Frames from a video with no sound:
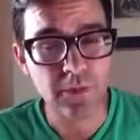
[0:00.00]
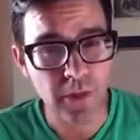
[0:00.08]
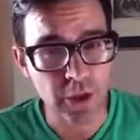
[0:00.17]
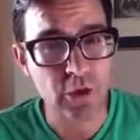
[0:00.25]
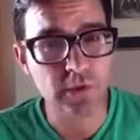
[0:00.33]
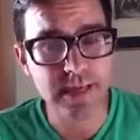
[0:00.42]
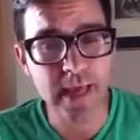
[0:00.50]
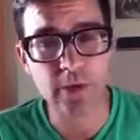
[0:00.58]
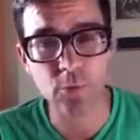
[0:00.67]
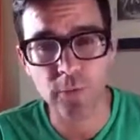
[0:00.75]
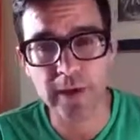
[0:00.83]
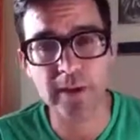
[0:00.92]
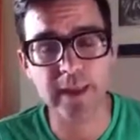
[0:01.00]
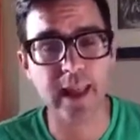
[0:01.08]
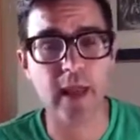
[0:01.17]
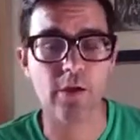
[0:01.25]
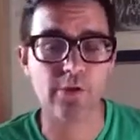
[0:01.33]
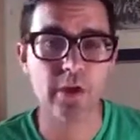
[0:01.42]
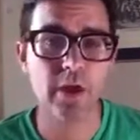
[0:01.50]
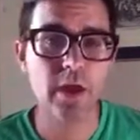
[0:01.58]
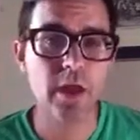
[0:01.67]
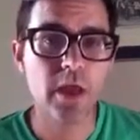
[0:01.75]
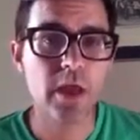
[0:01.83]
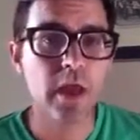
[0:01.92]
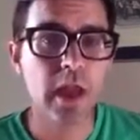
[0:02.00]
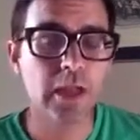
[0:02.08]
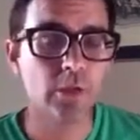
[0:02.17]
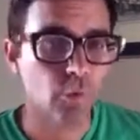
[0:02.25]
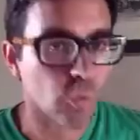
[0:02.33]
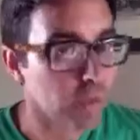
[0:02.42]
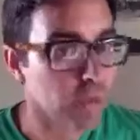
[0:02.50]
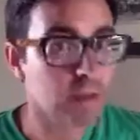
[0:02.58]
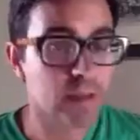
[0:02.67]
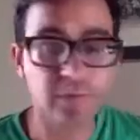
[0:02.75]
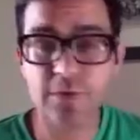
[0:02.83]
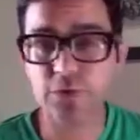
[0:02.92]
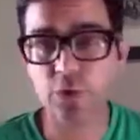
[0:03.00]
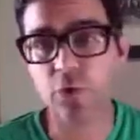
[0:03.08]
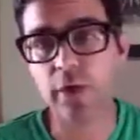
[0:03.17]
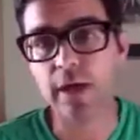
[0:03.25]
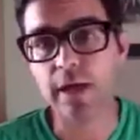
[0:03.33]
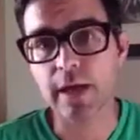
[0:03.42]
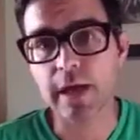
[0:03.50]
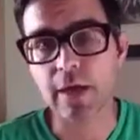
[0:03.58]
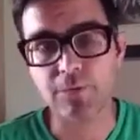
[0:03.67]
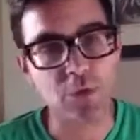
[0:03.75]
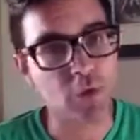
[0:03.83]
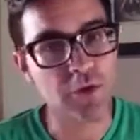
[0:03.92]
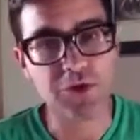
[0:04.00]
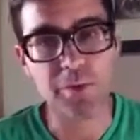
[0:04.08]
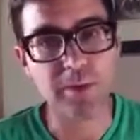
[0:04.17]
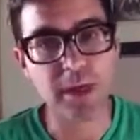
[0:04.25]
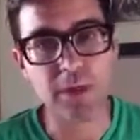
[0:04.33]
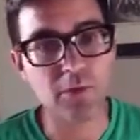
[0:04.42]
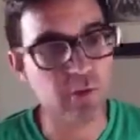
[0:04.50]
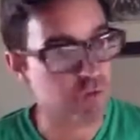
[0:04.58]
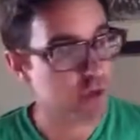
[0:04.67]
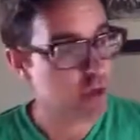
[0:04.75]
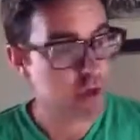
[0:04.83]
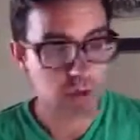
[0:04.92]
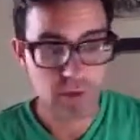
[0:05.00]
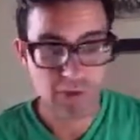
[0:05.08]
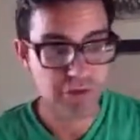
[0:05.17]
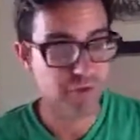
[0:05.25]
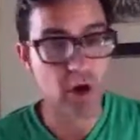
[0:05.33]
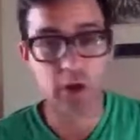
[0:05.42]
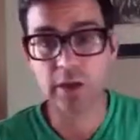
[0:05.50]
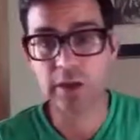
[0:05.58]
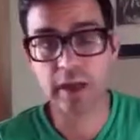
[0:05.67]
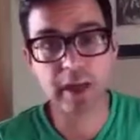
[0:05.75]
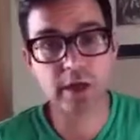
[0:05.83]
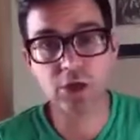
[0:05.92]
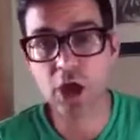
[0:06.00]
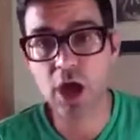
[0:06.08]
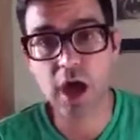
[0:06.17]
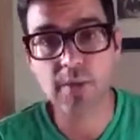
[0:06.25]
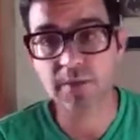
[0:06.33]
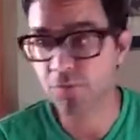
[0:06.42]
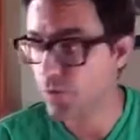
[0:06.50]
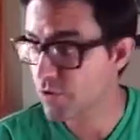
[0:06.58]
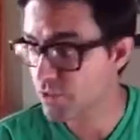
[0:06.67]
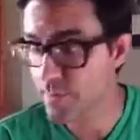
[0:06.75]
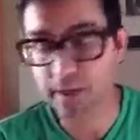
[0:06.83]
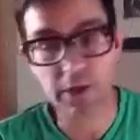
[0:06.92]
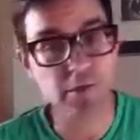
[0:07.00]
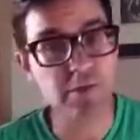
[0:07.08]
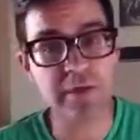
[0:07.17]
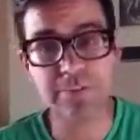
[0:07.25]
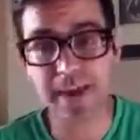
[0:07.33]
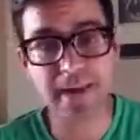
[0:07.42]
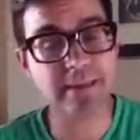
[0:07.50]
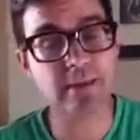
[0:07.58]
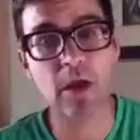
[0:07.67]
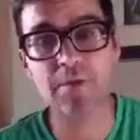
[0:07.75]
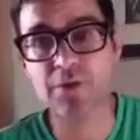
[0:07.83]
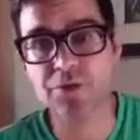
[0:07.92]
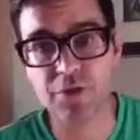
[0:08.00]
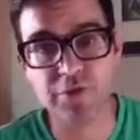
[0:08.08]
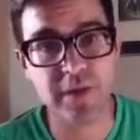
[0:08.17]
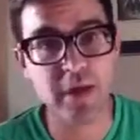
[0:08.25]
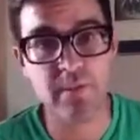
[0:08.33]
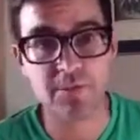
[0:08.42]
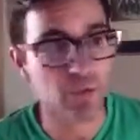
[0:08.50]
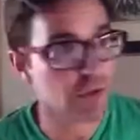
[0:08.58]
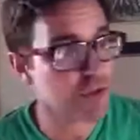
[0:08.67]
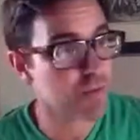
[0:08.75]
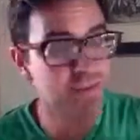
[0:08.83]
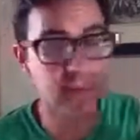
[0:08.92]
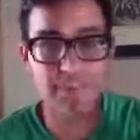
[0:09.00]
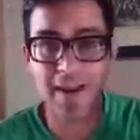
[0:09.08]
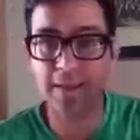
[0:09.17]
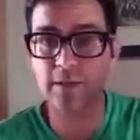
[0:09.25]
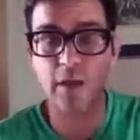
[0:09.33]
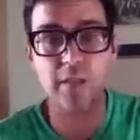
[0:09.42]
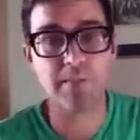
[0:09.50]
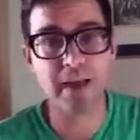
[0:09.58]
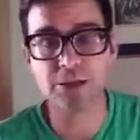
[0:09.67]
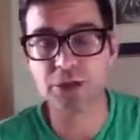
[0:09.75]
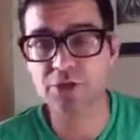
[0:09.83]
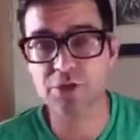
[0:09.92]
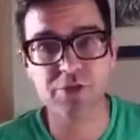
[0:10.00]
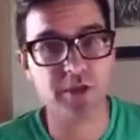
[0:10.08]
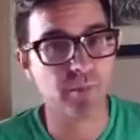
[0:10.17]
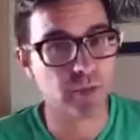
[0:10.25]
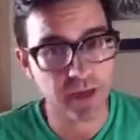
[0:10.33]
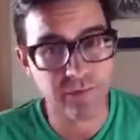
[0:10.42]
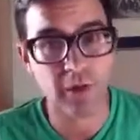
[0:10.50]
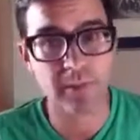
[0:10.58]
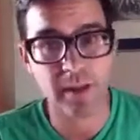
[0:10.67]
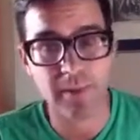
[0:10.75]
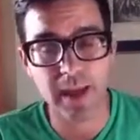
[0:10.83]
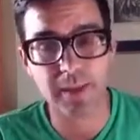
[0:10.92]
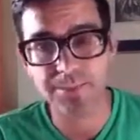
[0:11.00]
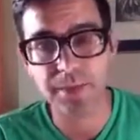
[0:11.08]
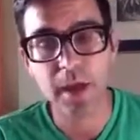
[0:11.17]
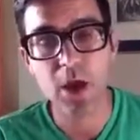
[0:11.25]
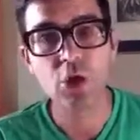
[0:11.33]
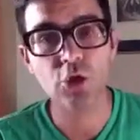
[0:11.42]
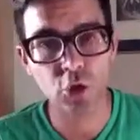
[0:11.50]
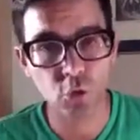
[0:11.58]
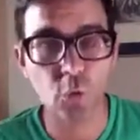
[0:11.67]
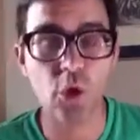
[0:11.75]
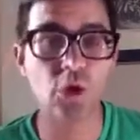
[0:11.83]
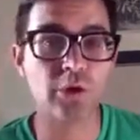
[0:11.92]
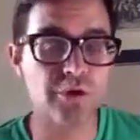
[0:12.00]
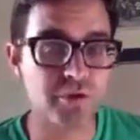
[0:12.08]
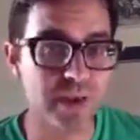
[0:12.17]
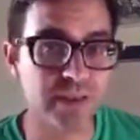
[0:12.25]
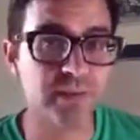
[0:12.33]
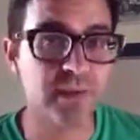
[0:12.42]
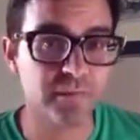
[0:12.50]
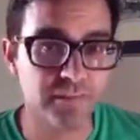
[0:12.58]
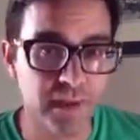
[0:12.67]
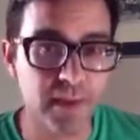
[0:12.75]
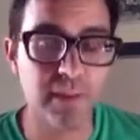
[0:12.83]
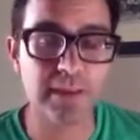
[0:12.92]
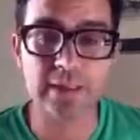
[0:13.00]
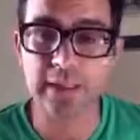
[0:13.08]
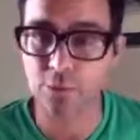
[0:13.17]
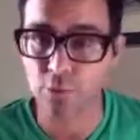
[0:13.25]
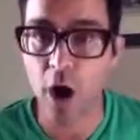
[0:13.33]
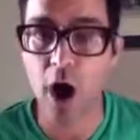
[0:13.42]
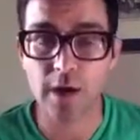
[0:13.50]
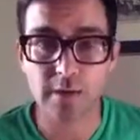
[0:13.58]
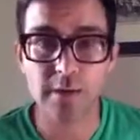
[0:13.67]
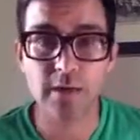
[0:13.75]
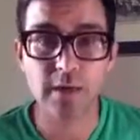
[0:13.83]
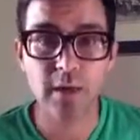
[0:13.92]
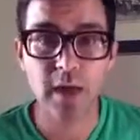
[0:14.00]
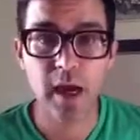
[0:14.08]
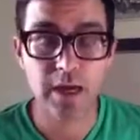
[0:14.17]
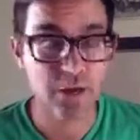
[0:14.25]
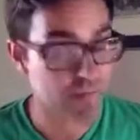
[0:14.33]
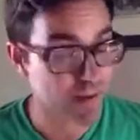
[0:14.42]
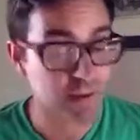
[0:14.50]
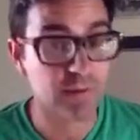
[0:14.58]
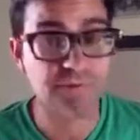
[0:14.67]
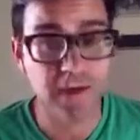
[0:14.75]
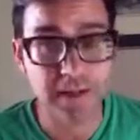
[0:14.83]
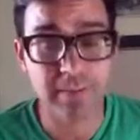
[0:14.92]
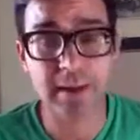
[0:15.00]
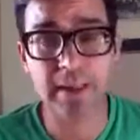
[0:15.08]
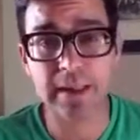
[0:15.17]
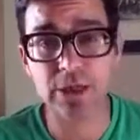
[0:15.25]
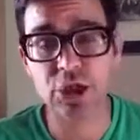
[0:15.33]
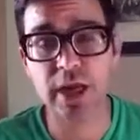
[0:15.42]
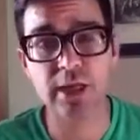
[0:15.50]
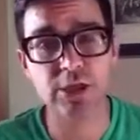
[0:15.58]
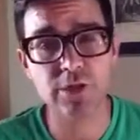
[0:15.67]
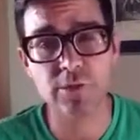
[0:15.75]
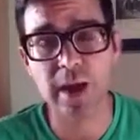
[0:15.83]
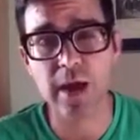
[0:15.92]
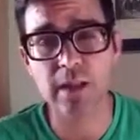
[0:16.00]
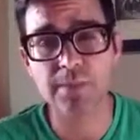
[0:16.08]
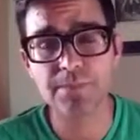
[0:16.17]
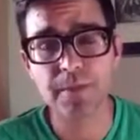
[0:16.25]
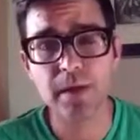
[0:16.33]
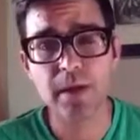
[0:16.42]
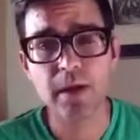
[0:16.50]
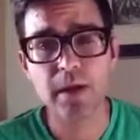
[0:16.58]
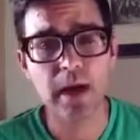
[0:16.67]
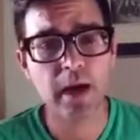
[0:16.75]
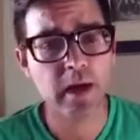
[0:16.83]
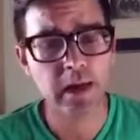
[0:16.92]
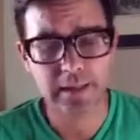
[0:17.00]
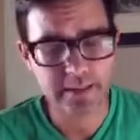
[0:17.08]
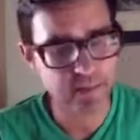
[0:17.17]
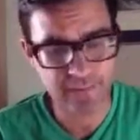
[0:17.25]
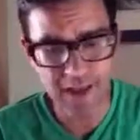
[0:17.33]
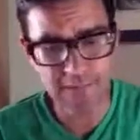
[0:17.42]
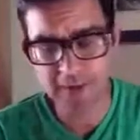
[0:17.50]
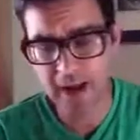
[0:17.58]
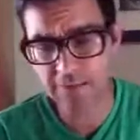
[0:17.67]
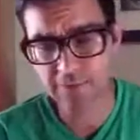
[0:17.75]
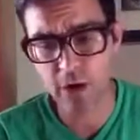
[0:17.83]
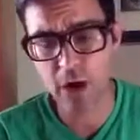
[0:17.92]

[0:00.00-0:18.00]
that you take real account and a real inventory. If you're somebody who's struggling to get a job, if you're somebody who's dependent on this system, if you're someone dependent on the pension system, whatever it may be, your world is about to be fundamentally rocked. And it's about to fundamentally change as well. In an event that I've